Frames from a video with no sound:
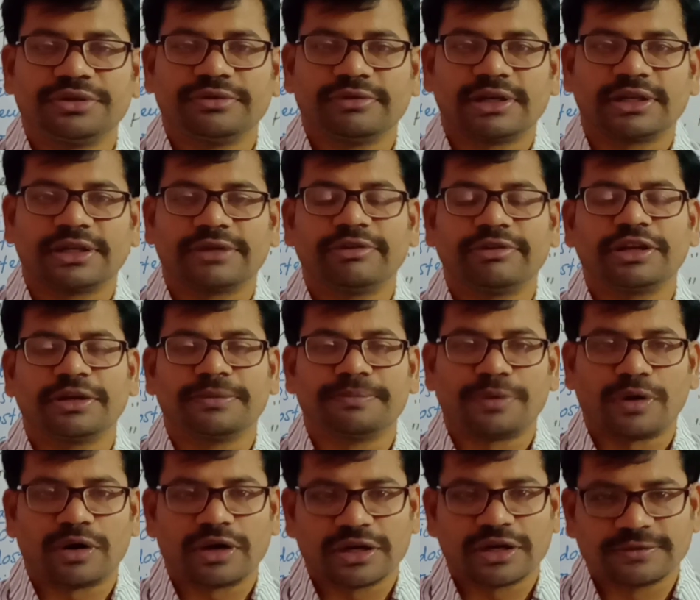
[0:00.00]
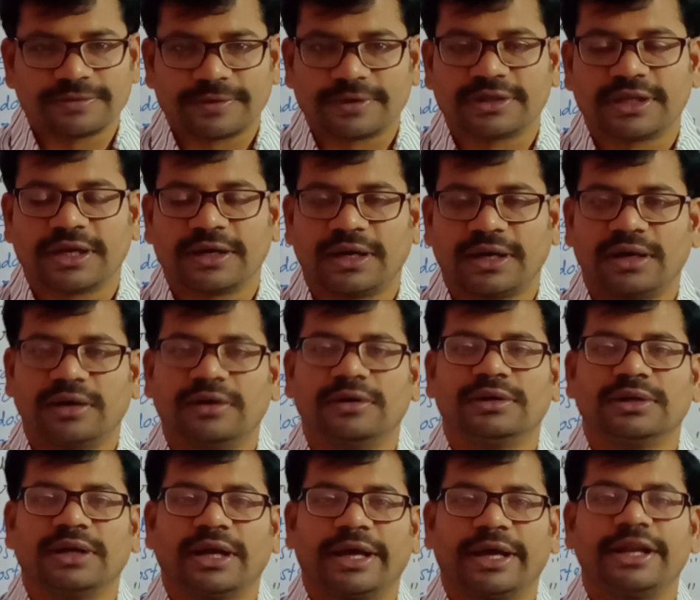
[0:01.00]
we are giving importance for the
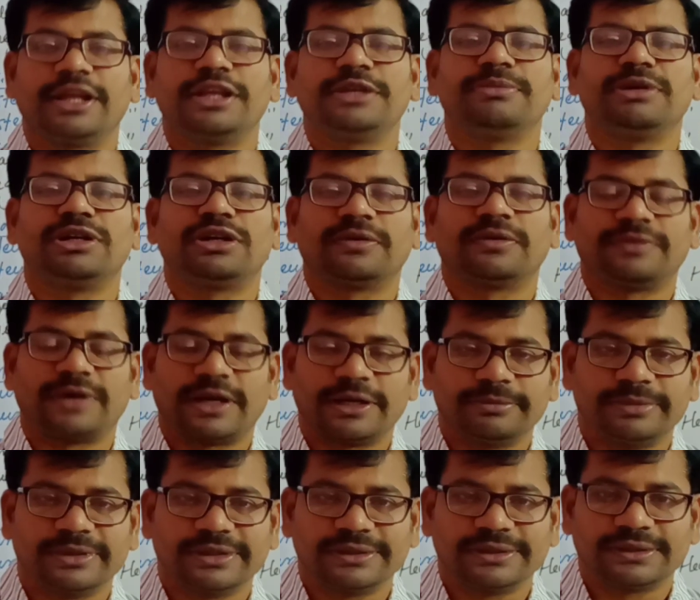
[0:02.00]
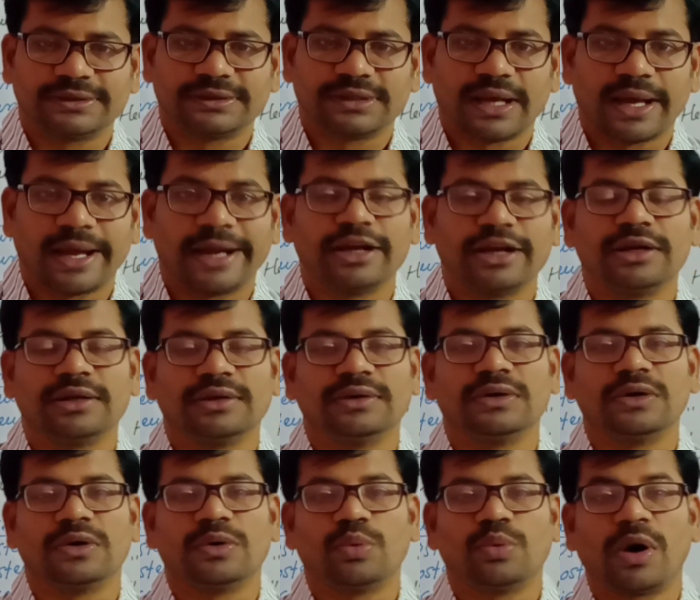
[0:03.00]
arrangement of fibers
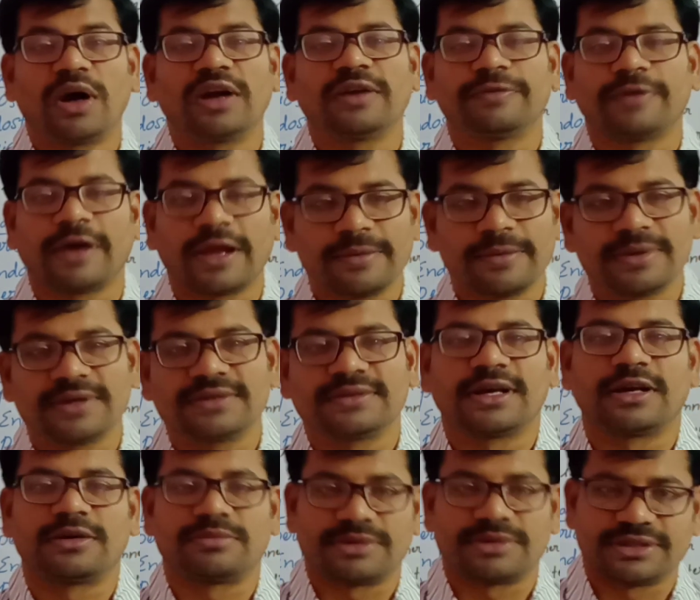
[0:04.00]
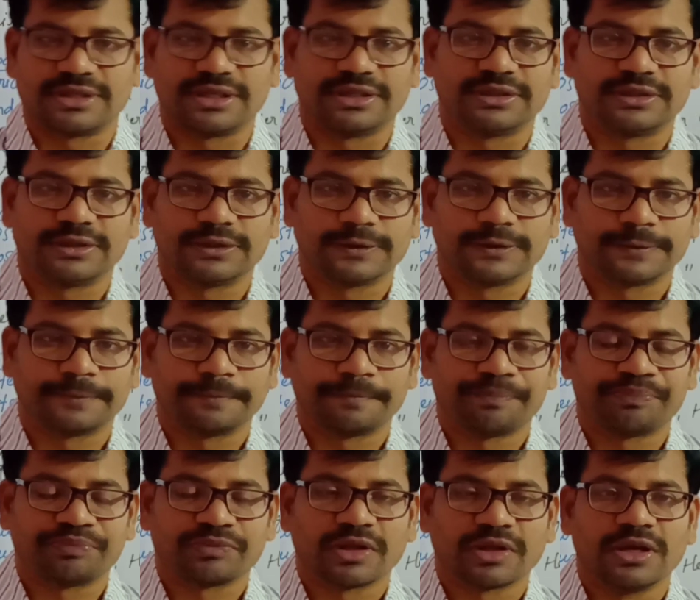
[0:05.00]
and what fibers are present.
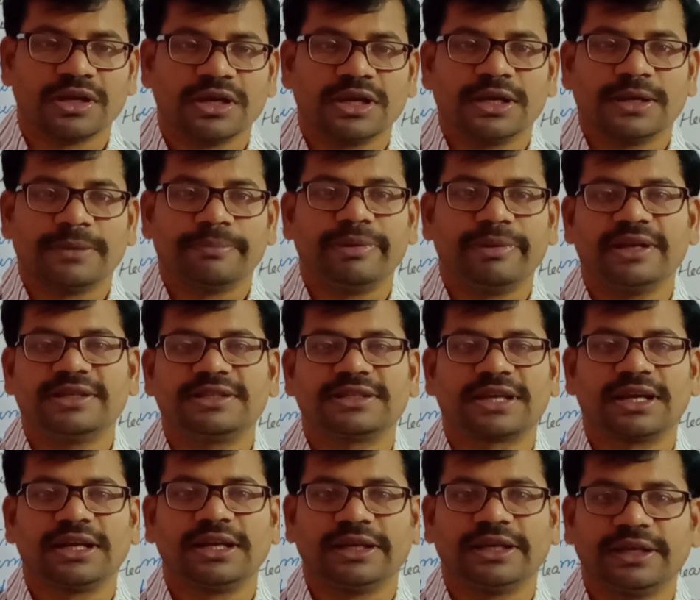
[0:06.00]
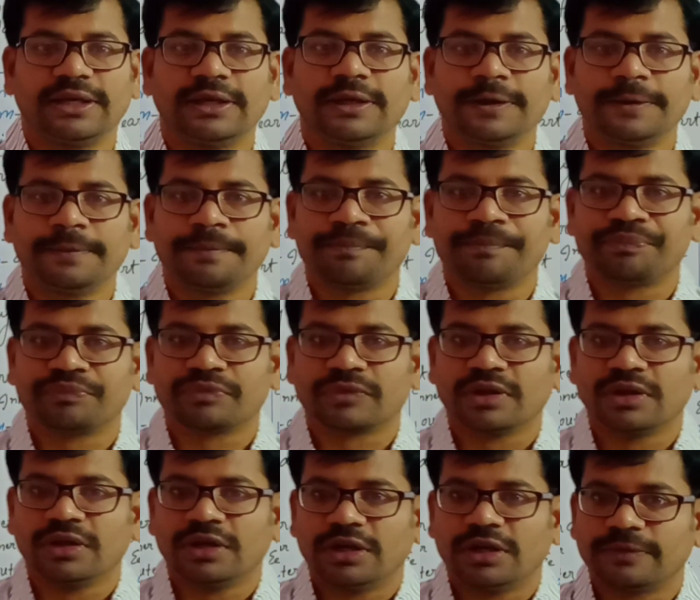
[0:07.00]
Basically,
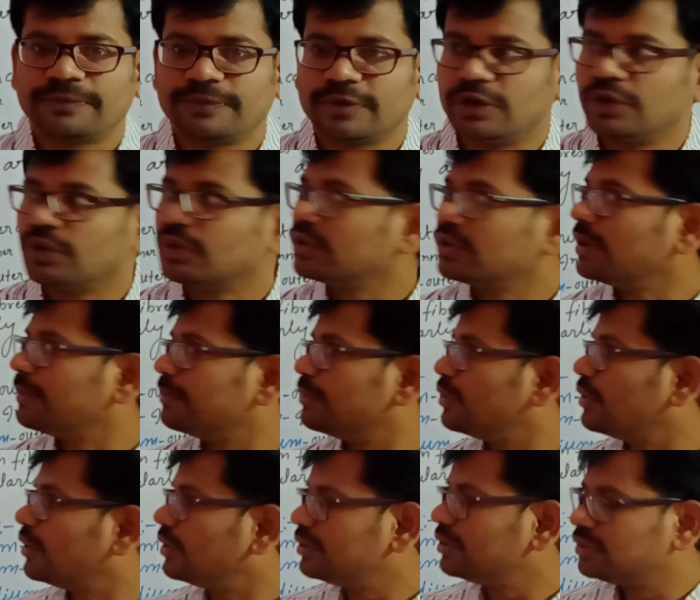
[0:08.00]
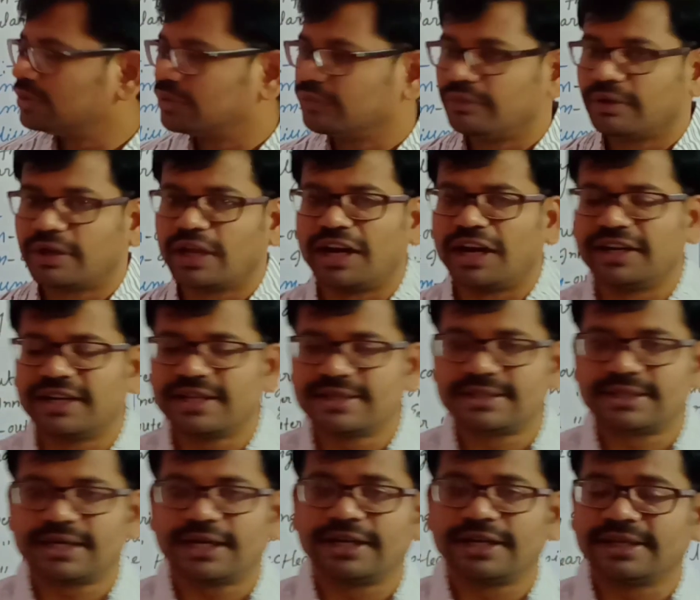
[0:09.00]
if you look the board, we can
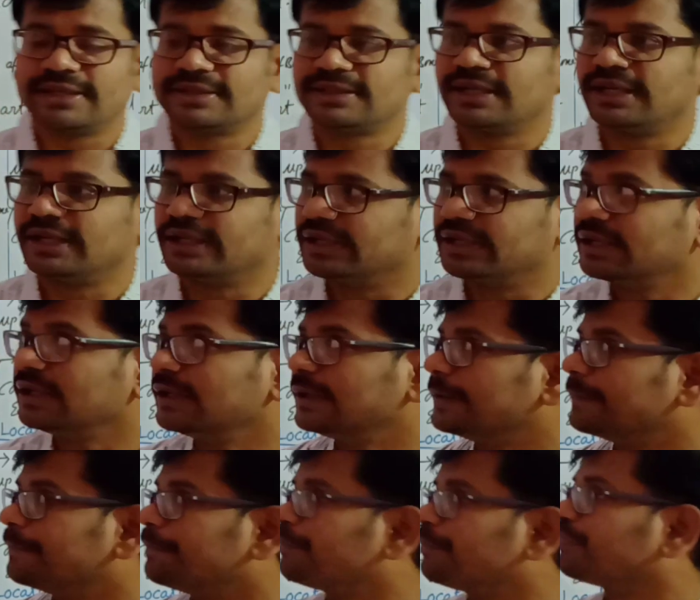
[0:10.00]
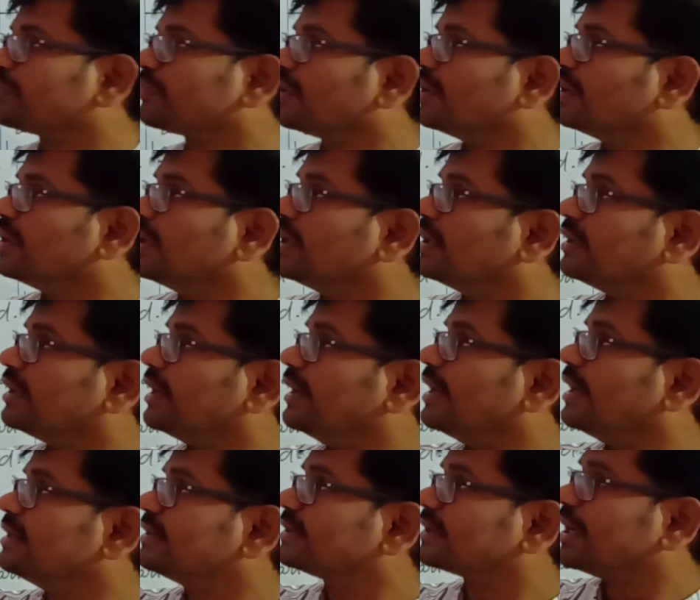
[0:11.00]
understand easily the
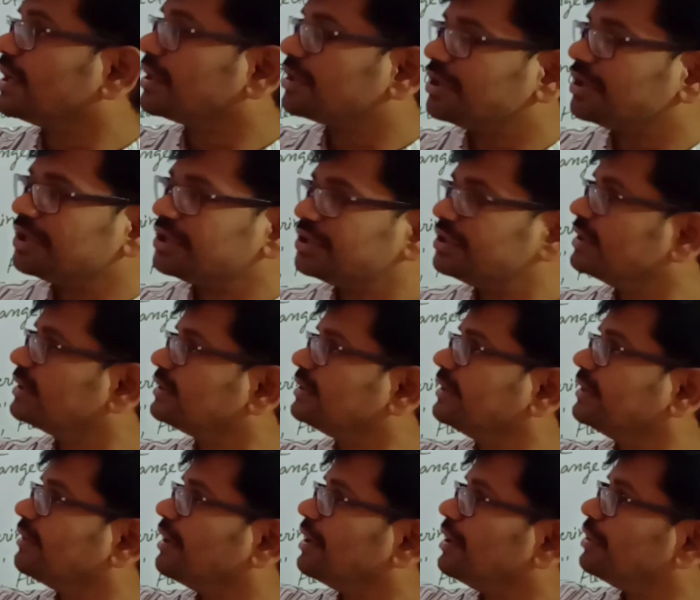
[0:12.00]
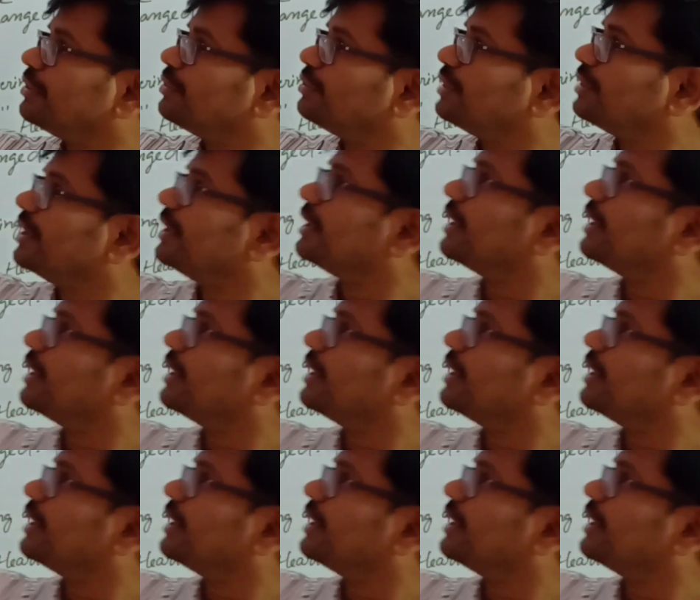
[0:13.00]
dense connective tissue is divided into three